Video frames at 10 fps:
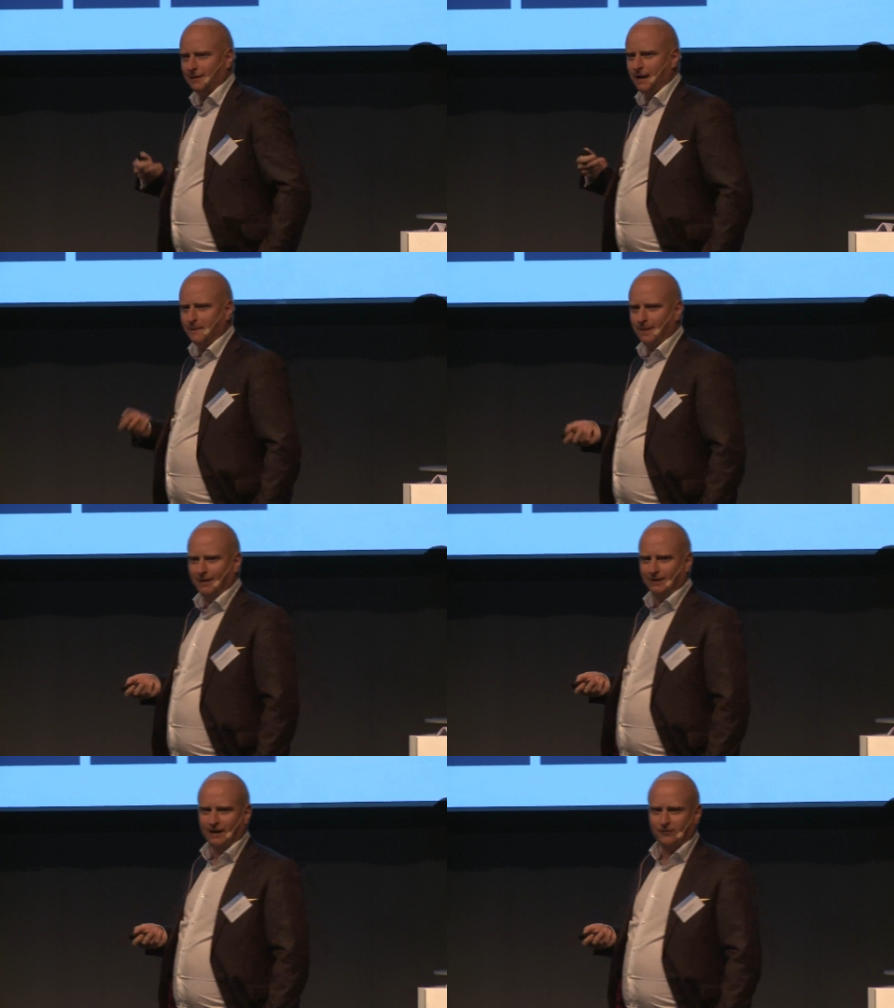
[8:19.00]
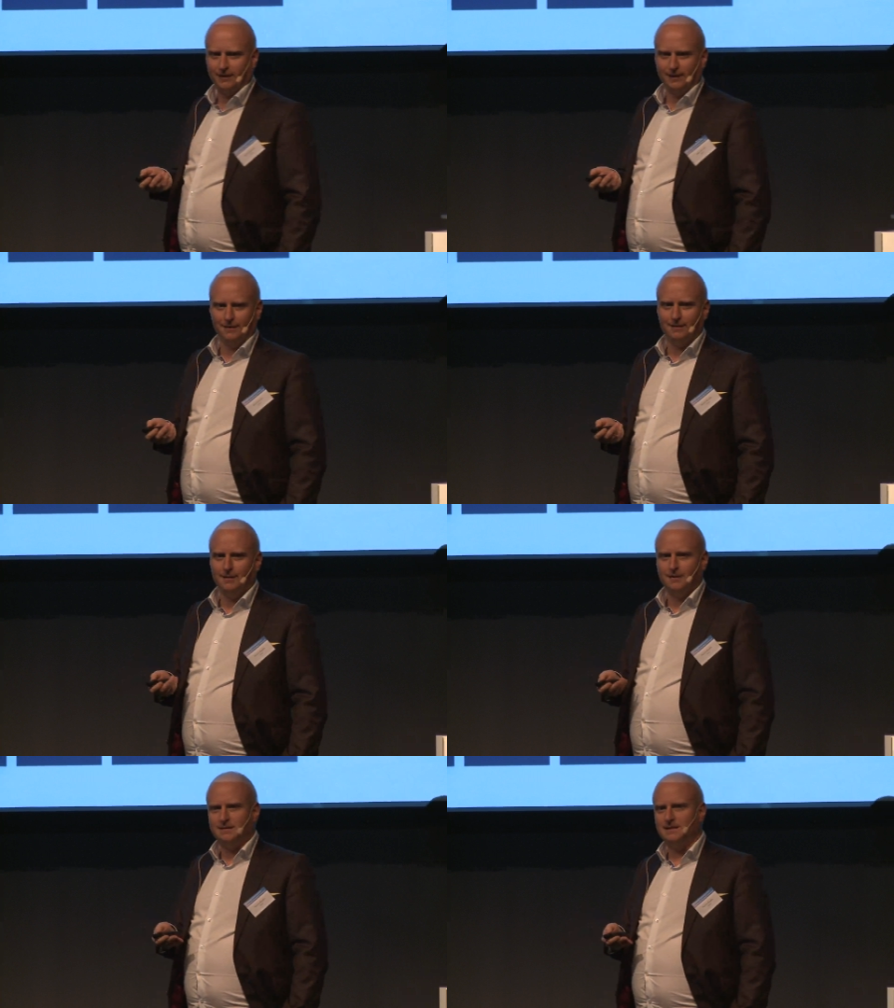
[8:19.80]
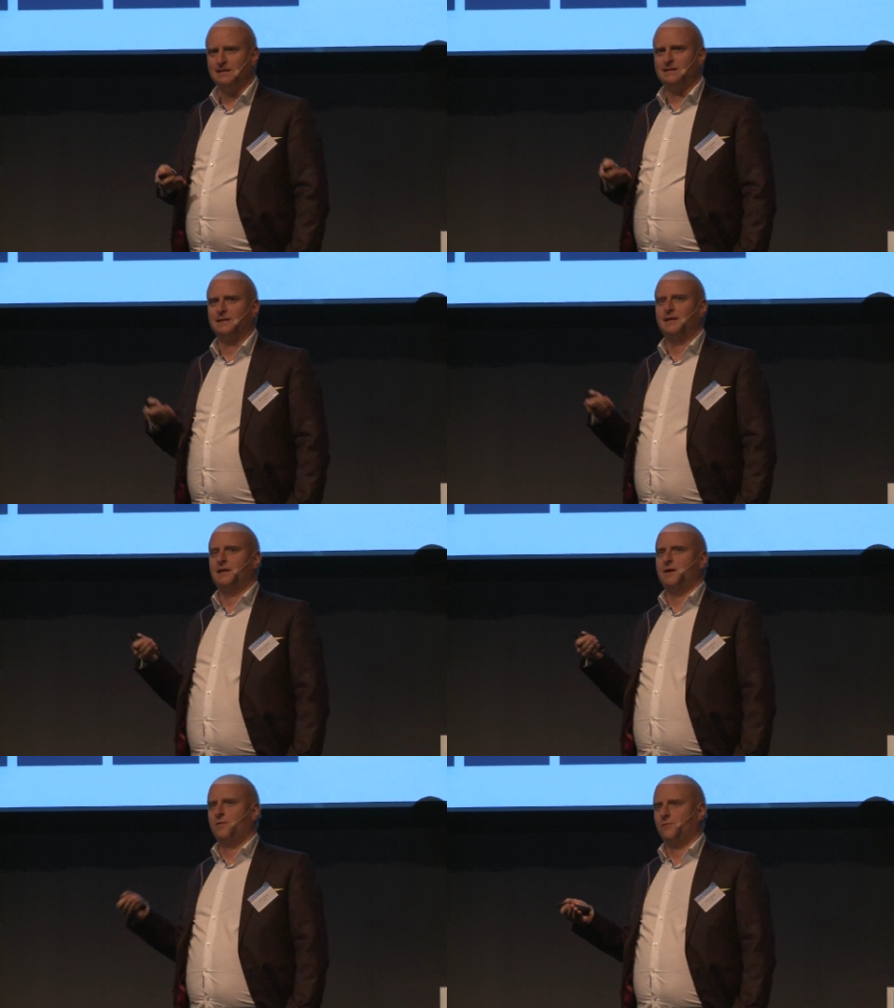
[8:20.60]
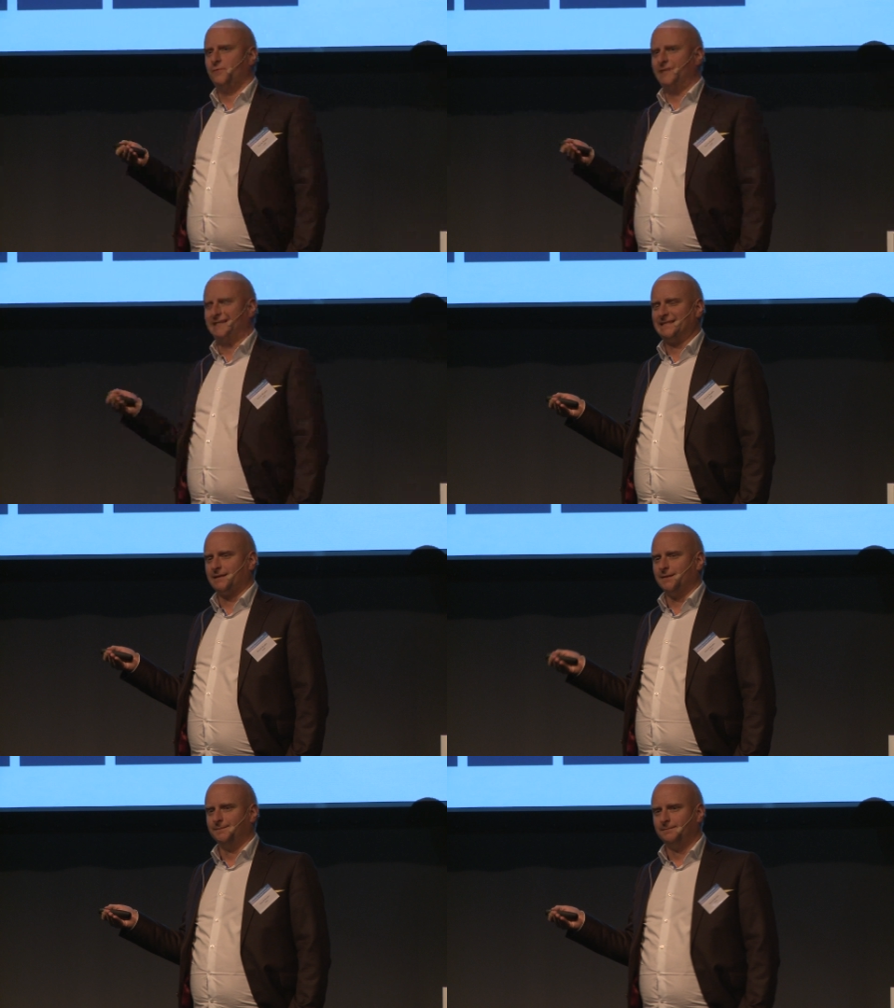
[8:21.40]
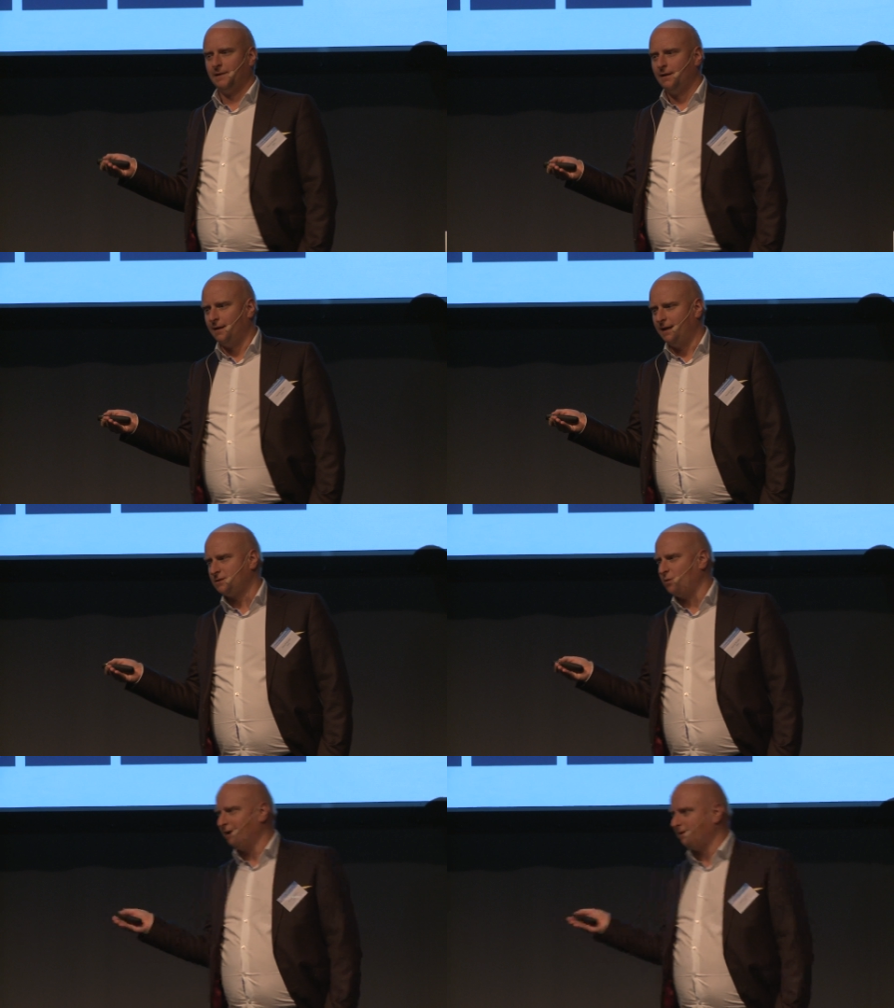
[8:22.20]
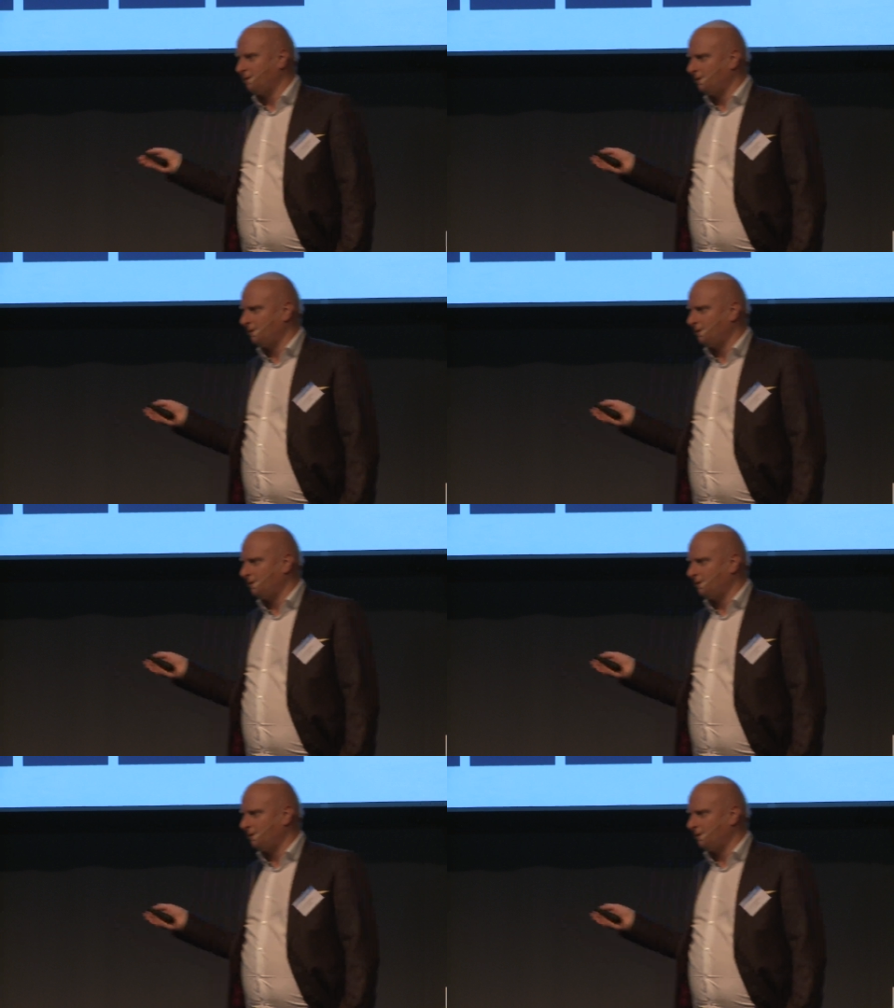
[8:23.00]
and biogasoline. This is the low risk. It's quite